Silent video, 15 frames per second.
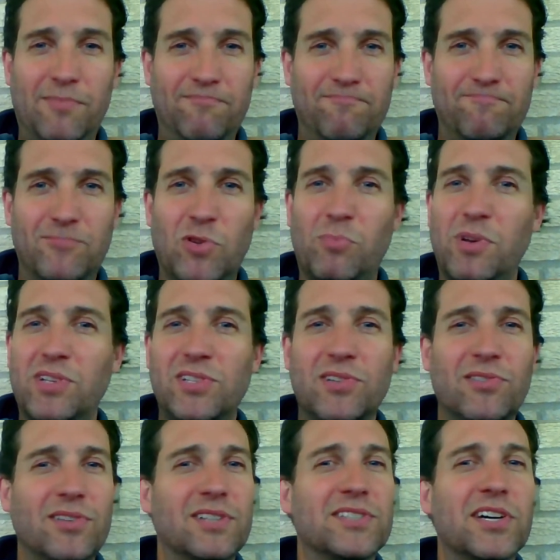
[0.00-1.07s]
you up, nobody's
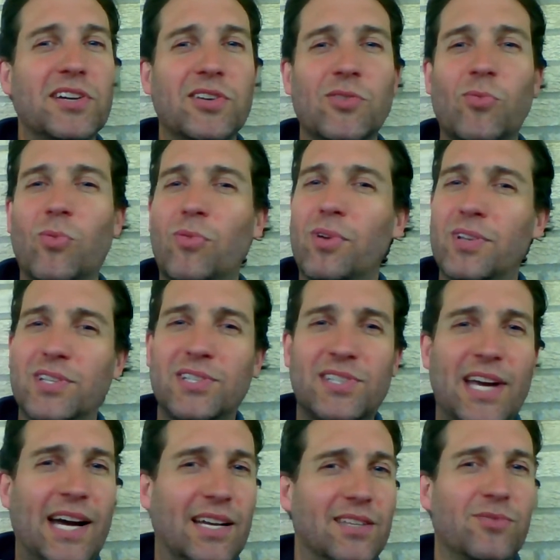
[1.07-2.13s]
here to tell you
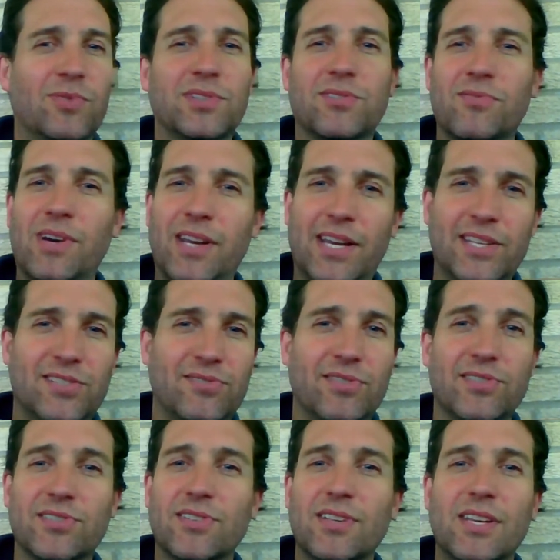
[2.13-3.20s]
exactly what the right
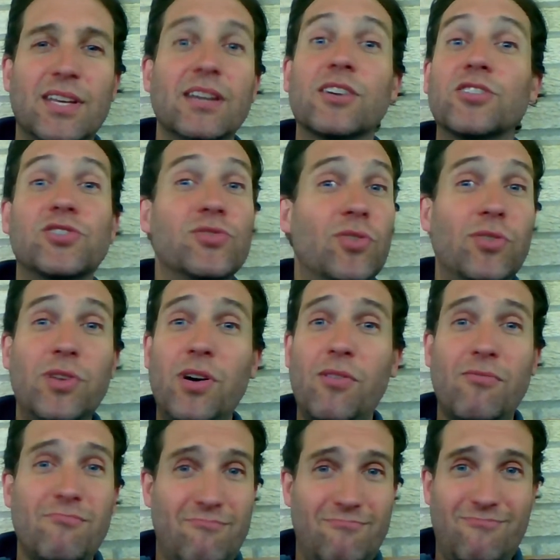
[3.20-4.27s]
answer is, because you don't
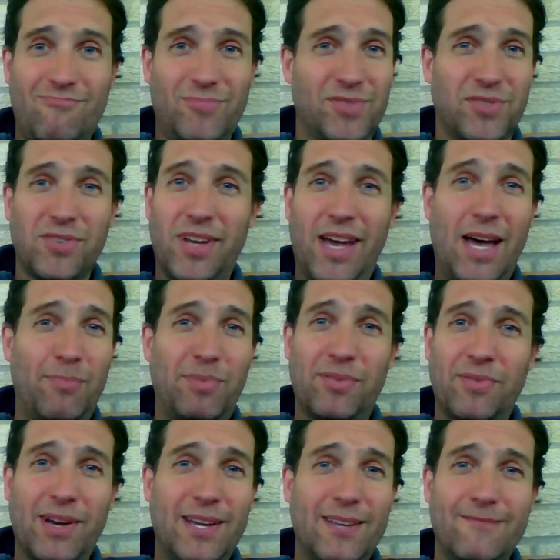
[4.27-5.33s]
know. It's going to
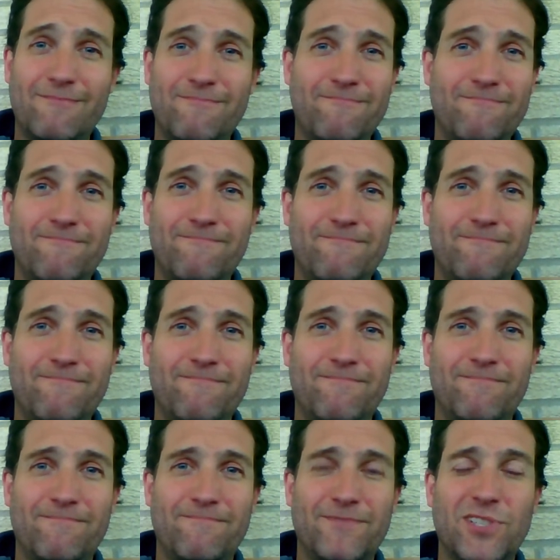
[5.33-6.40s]
happen, right?
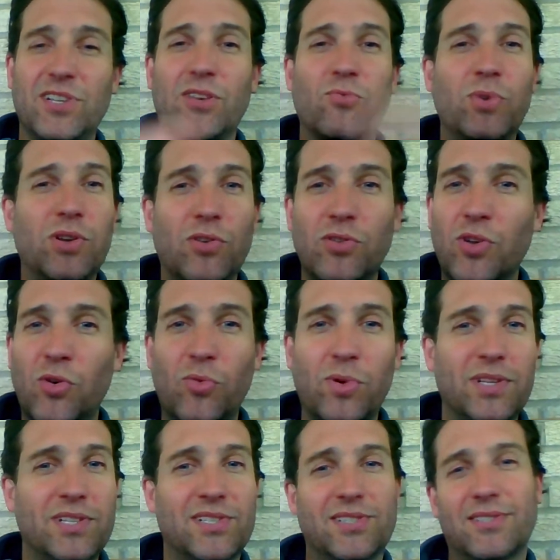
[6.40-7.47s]
Just like we don't know
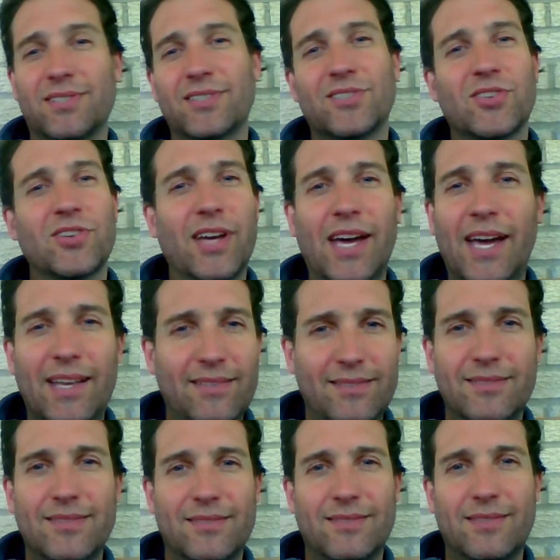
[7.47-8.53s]
when this is going to
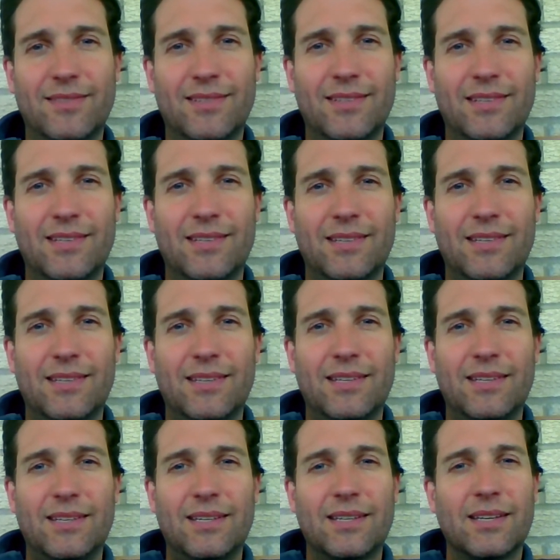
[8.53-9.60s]
end.
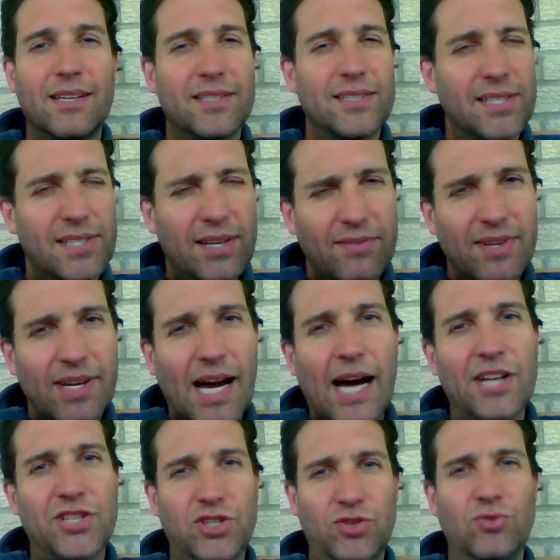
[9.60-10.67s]
God says, I've
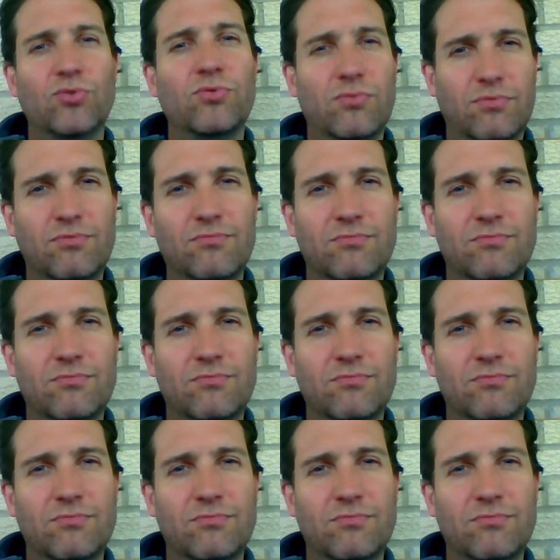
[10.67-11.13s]
got you.